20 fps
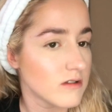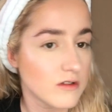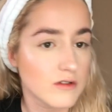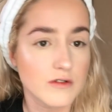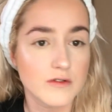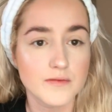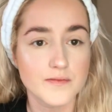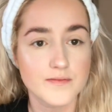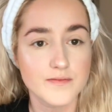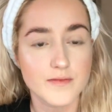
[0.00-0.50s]

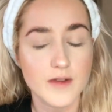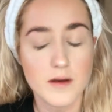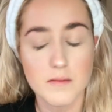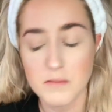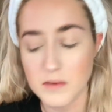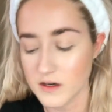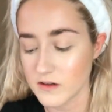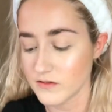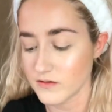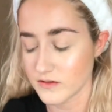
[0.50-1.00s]
No,
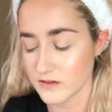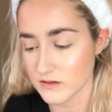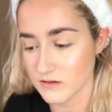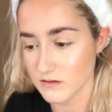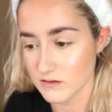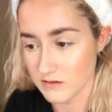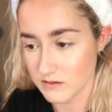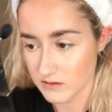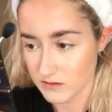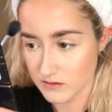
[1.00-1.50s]
above
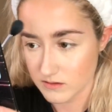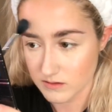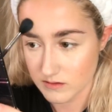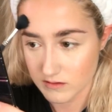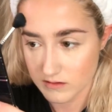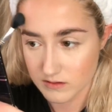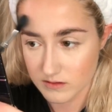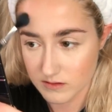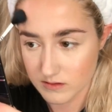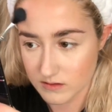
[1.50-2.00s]

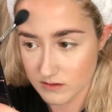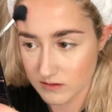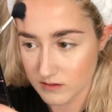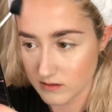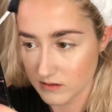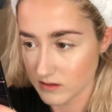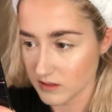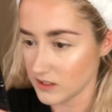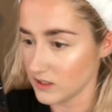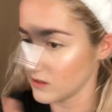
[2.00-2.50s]

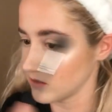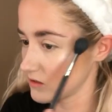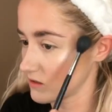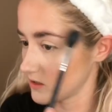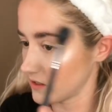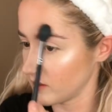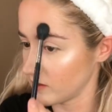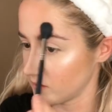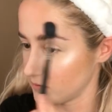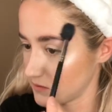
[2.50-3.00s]
either
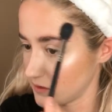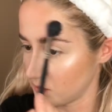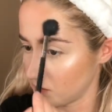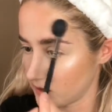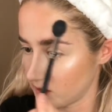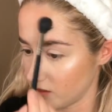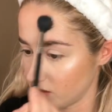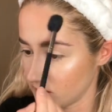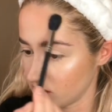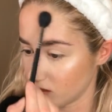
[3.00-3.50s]
side of my
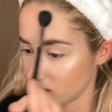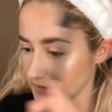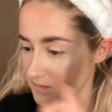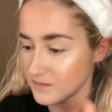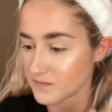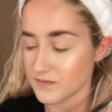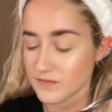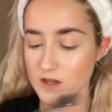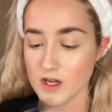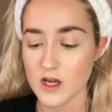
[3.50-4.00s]
brows.
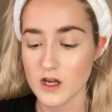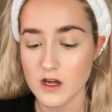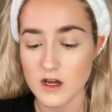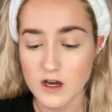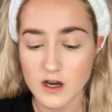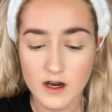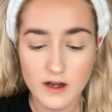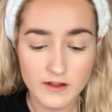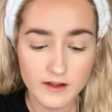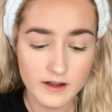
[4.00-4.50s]

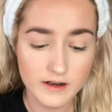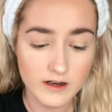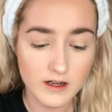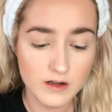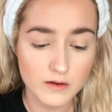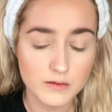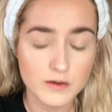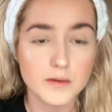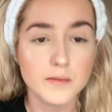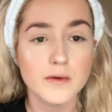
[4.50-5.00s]
And then
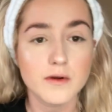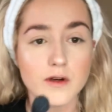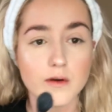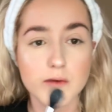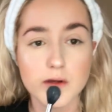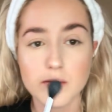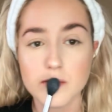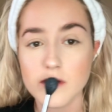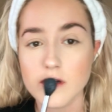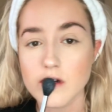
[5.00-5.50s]
I will put a
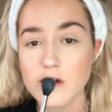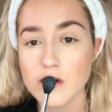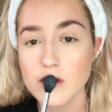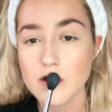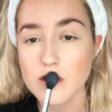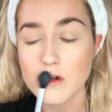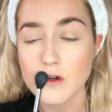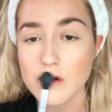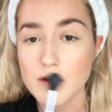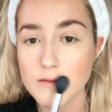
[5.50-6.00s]
wee bit
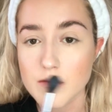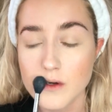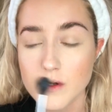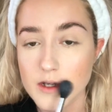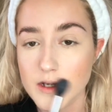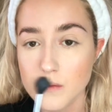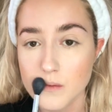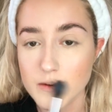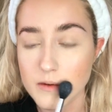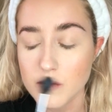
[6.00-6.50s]
on my
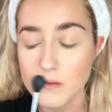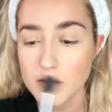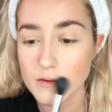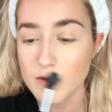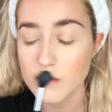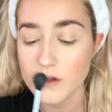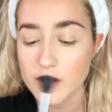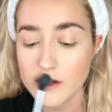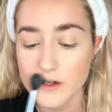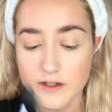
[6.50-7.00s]
cupid's
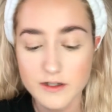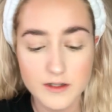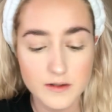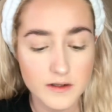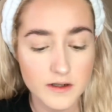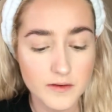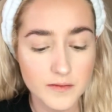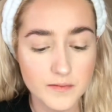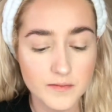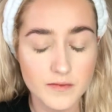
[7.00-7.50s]
bow there as
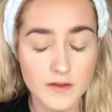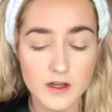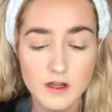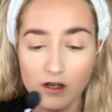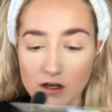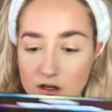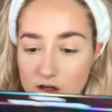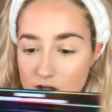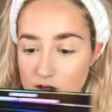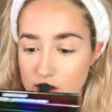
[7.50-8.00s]
well,
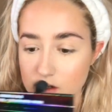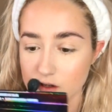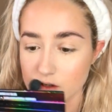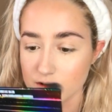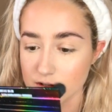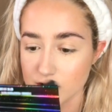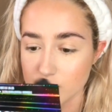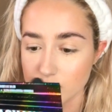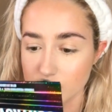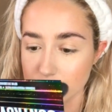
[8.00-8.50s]

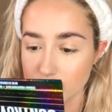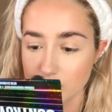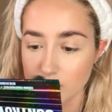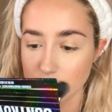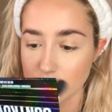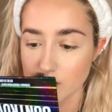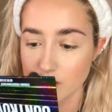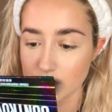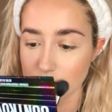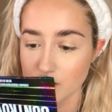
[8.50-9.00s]
just
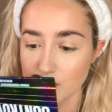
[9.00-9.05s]
to,